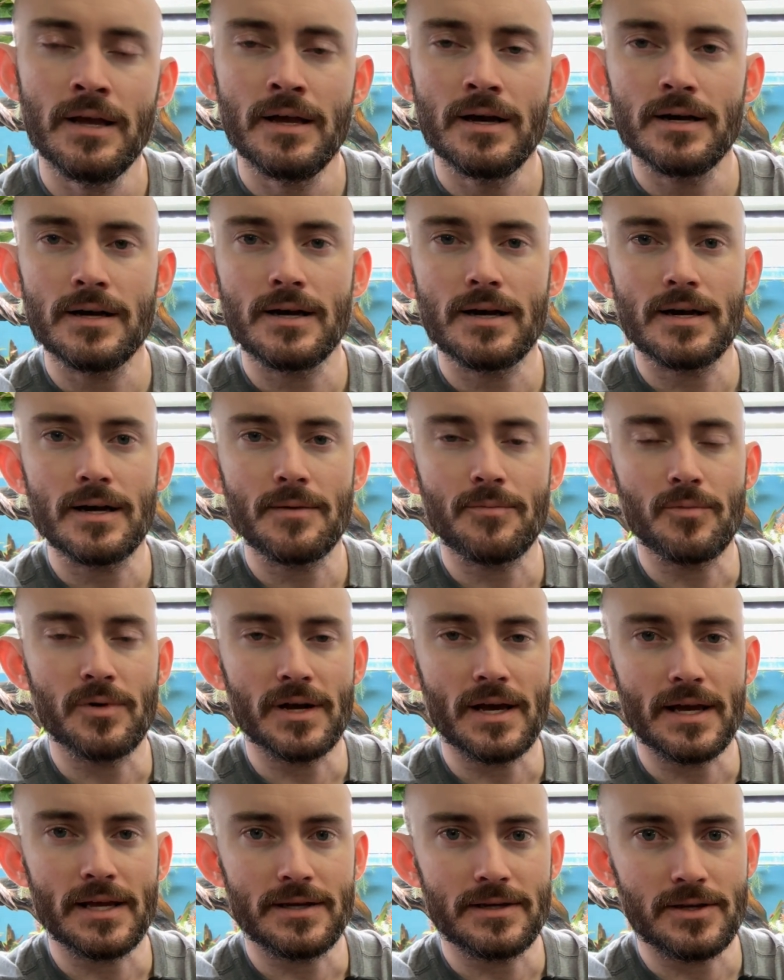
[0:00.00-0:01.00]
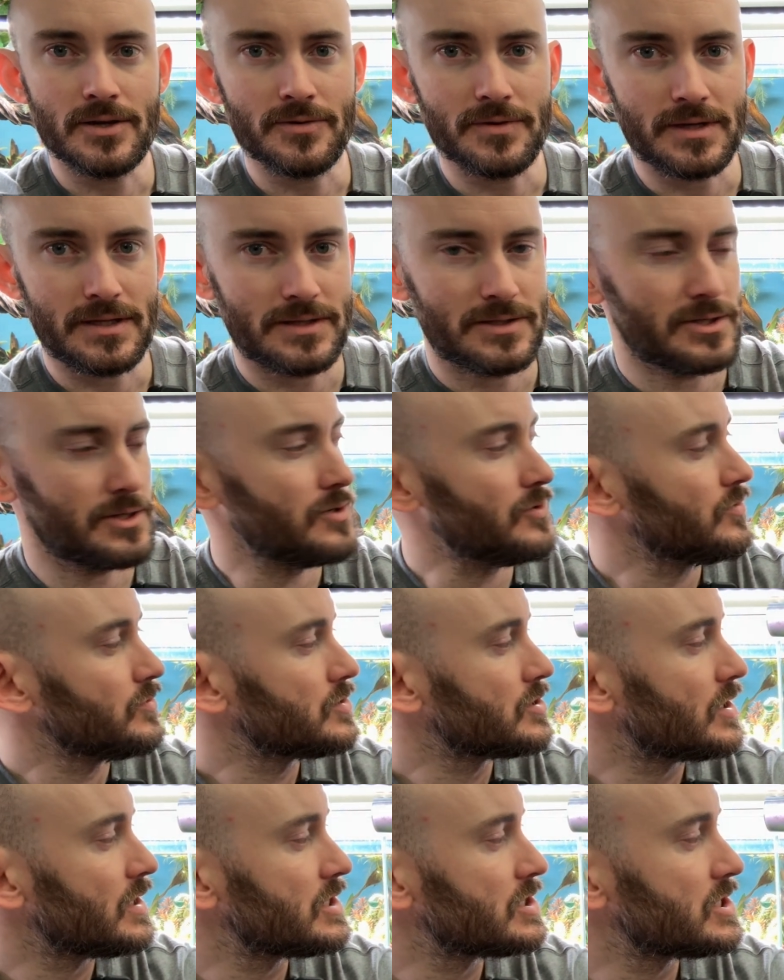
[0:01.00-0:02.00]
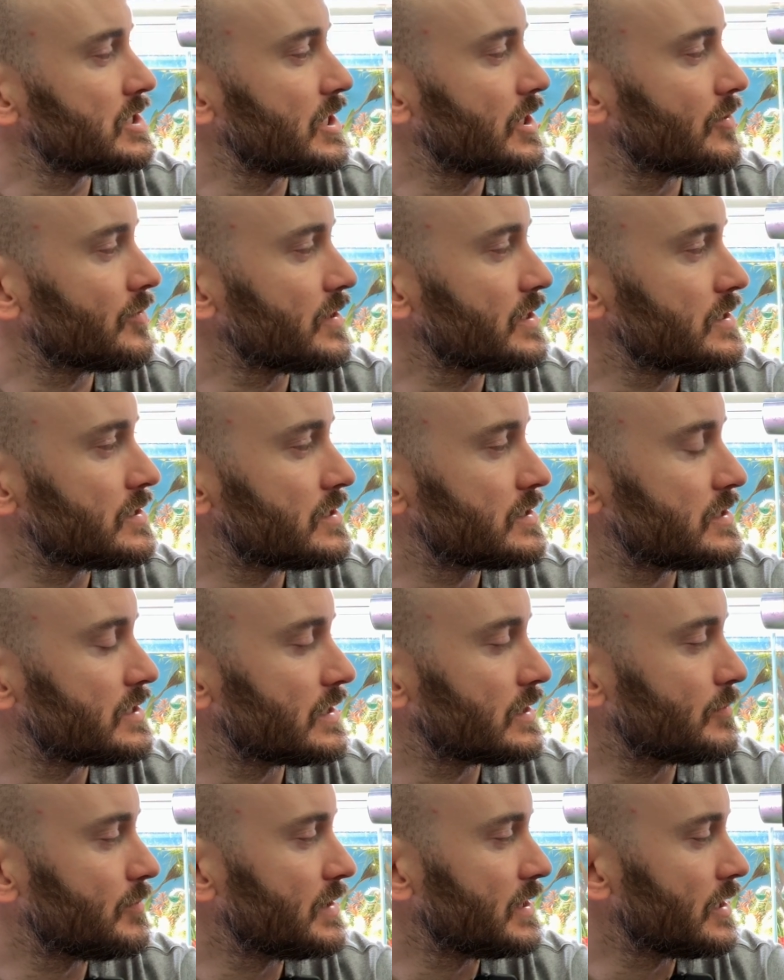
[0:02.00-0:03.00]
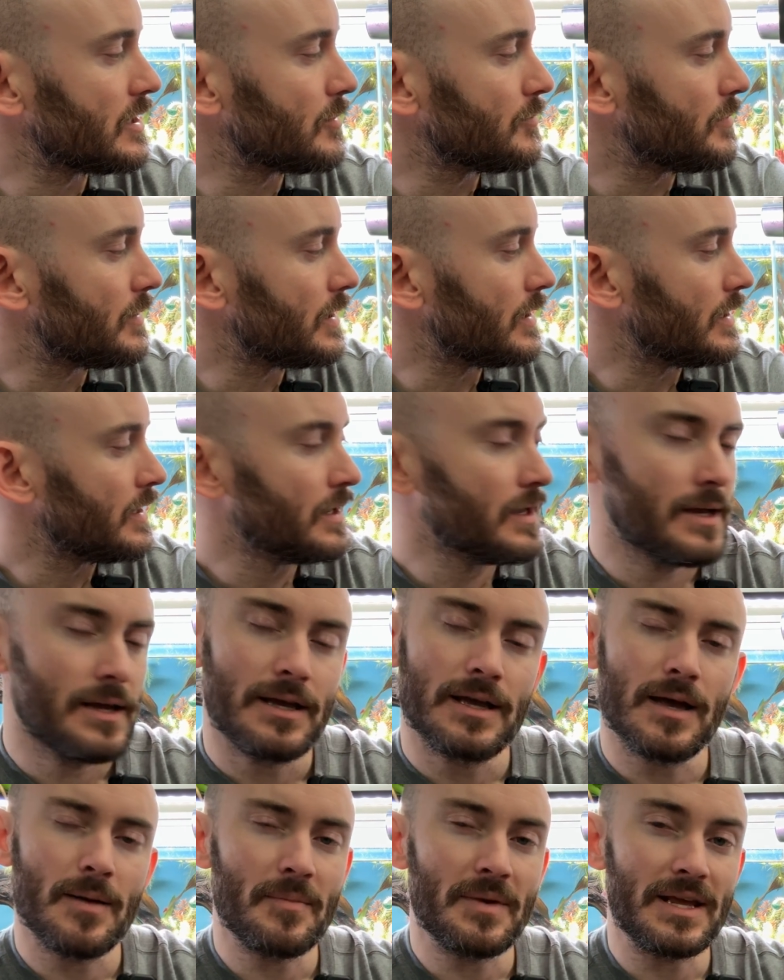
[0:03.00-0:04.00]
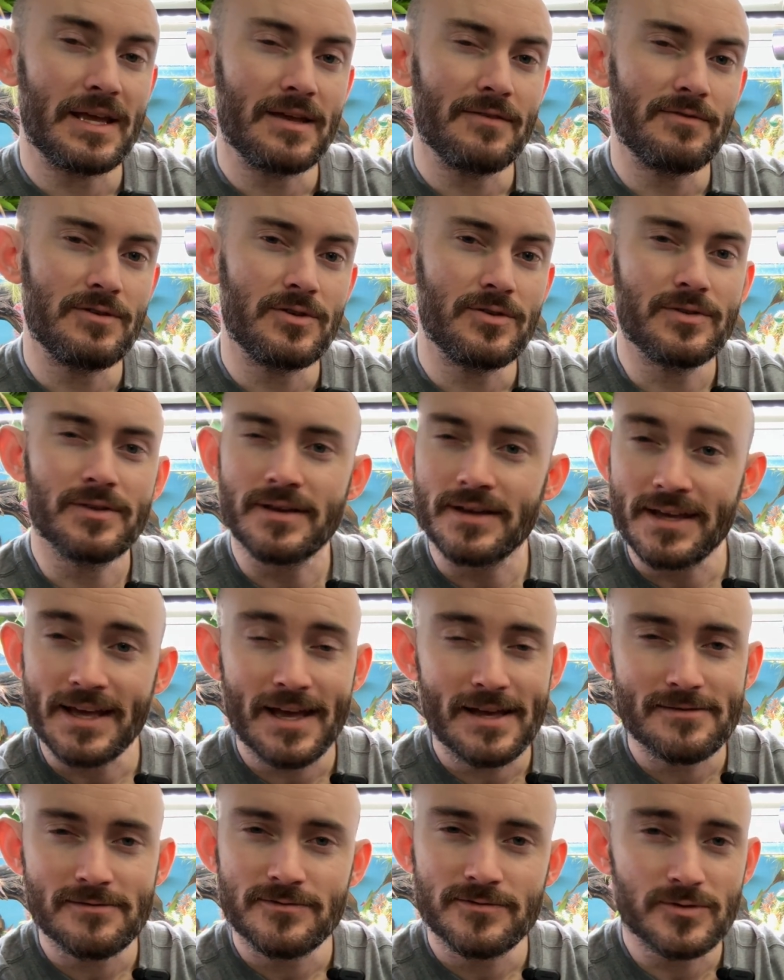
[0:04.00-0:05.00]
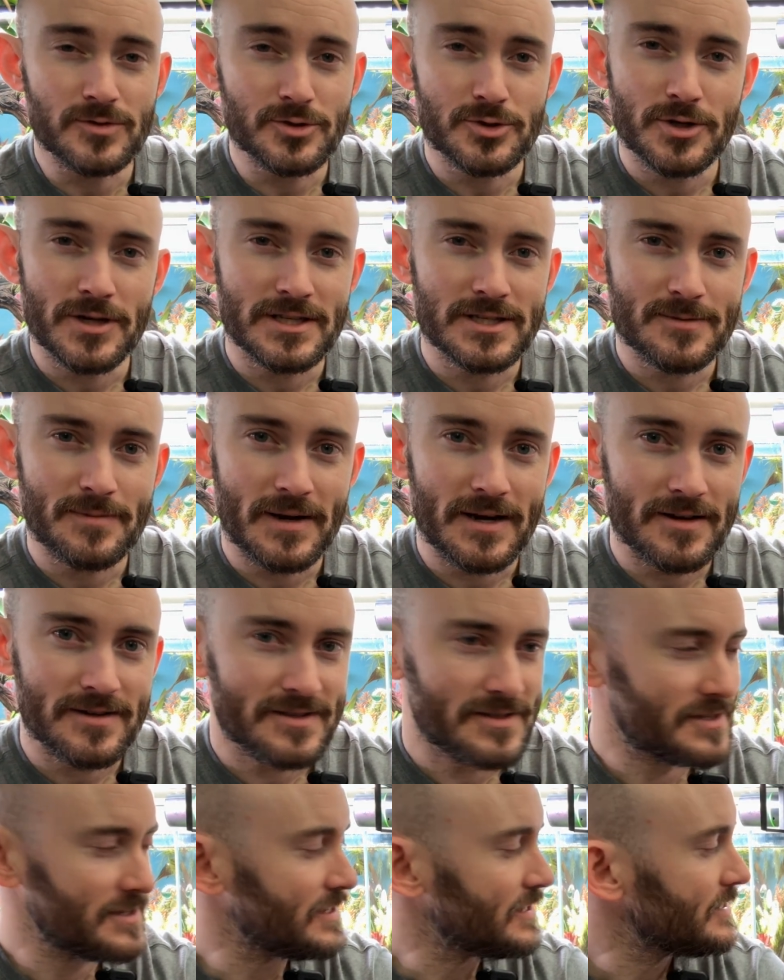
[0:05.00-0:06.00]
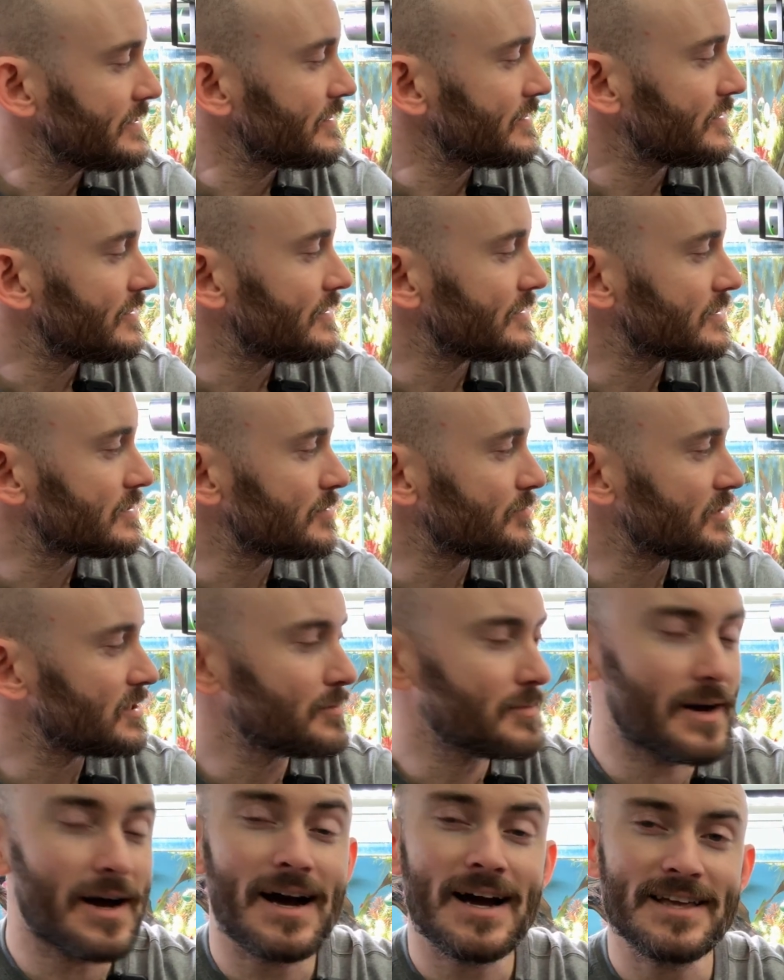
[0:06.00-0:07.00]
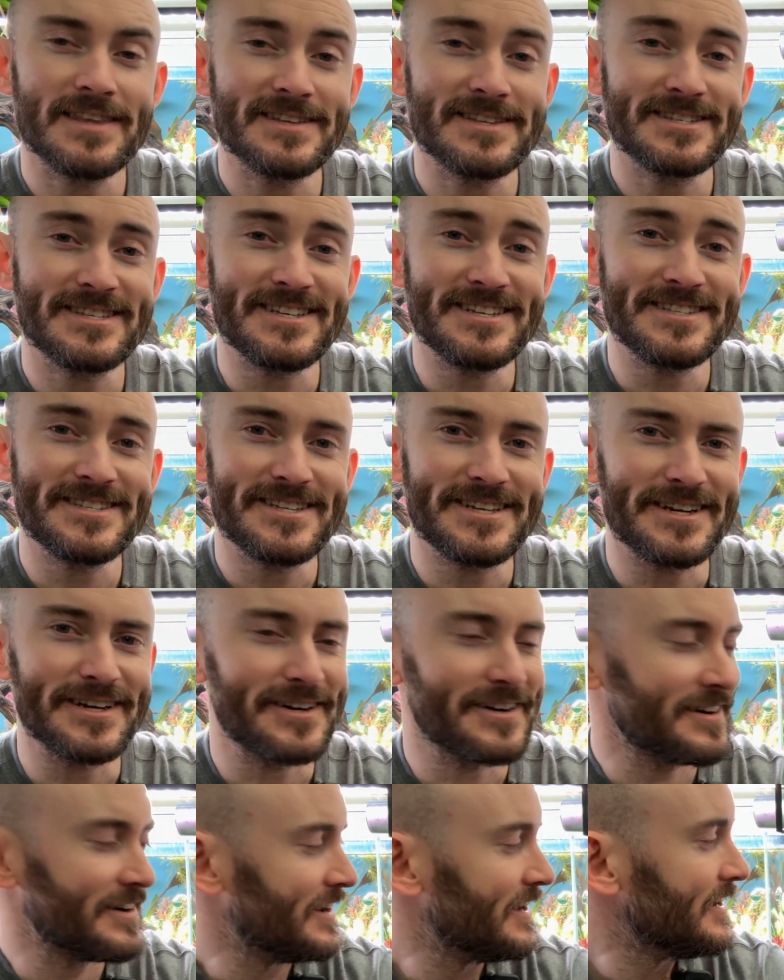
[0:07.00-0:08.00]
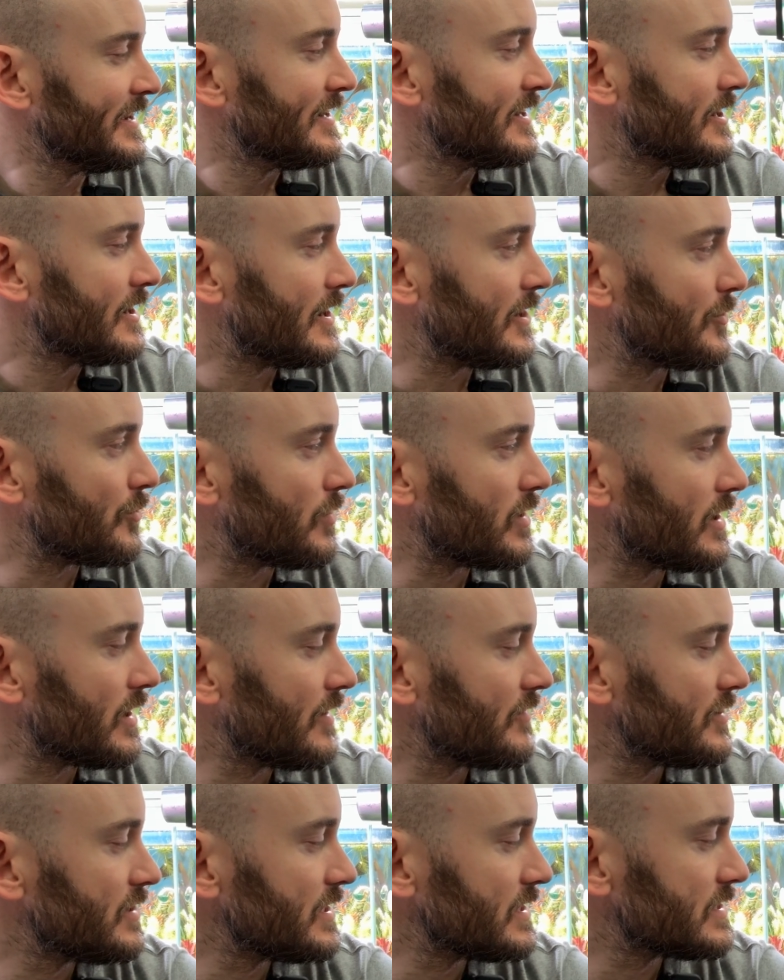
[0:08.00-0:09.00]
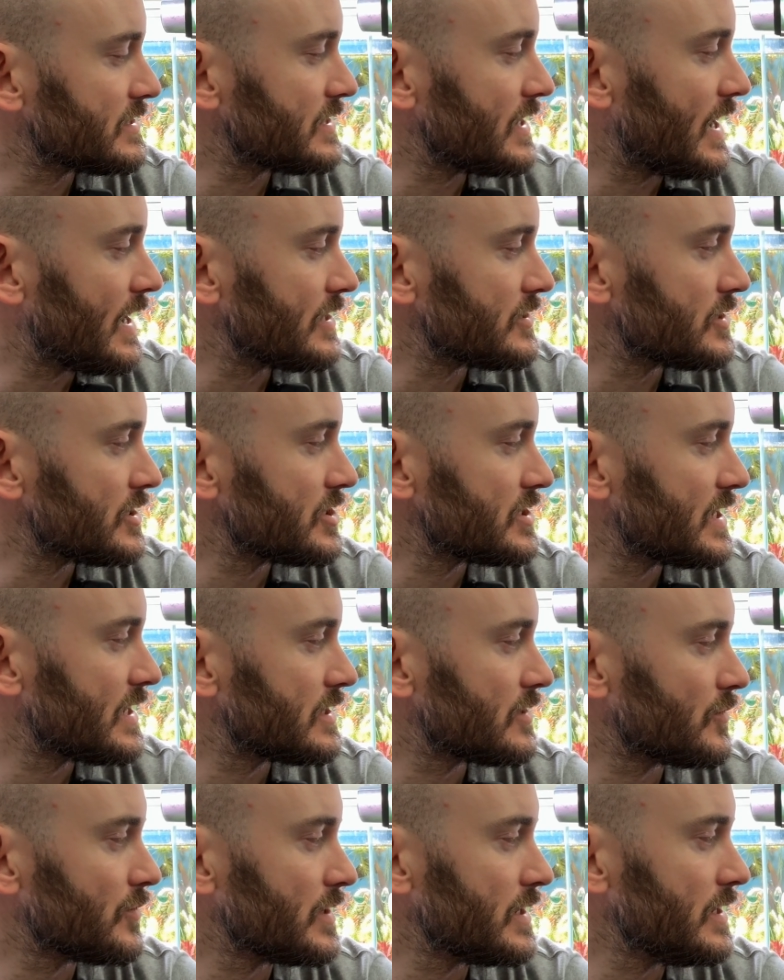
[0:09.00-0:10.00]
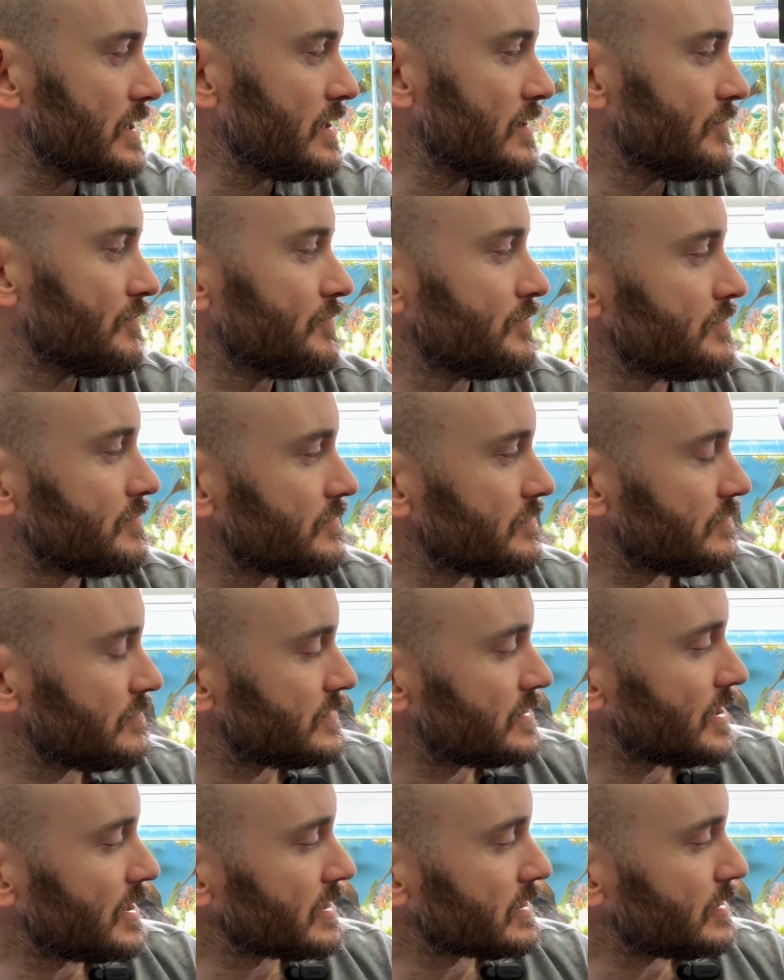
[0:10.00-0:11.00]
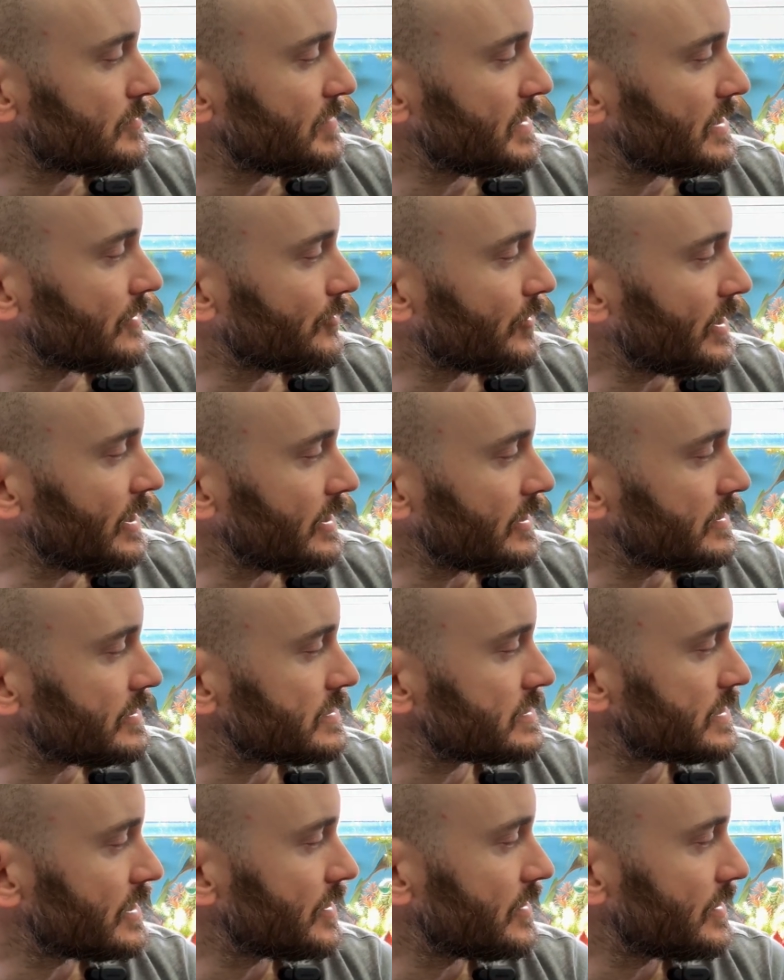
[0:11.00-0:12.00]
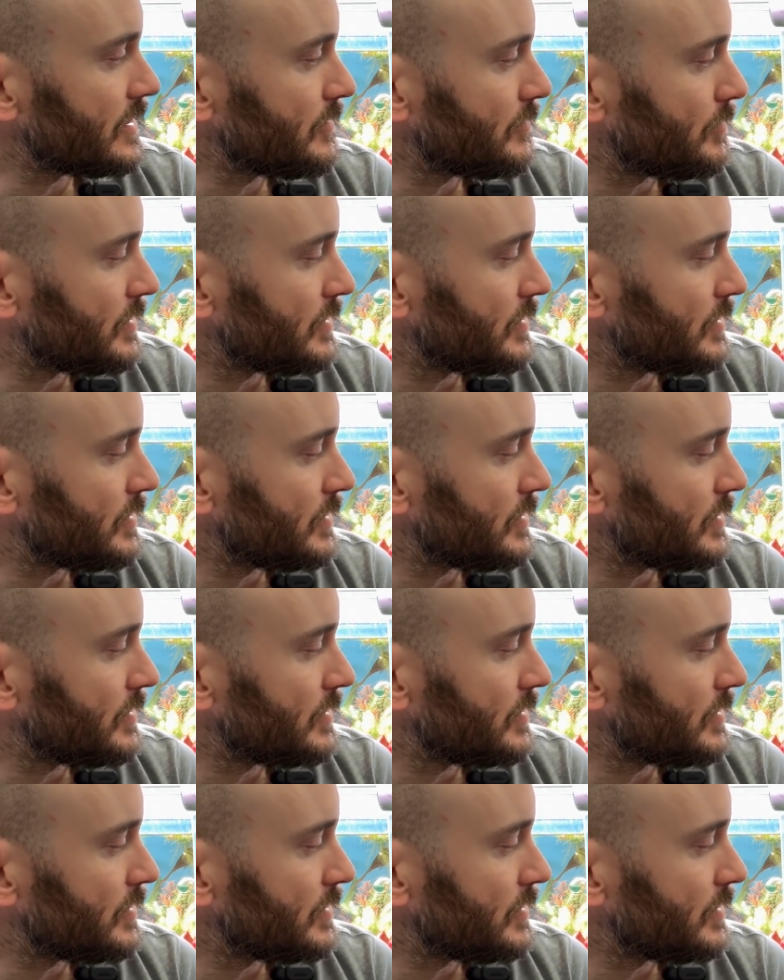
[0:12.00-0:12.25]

when I don't need to. So I just need to re-stick them in there. But I'm going to give you, again, full transparency on some of the behind the scenes here on where everything's at. So I just have to tuck them in right in this area.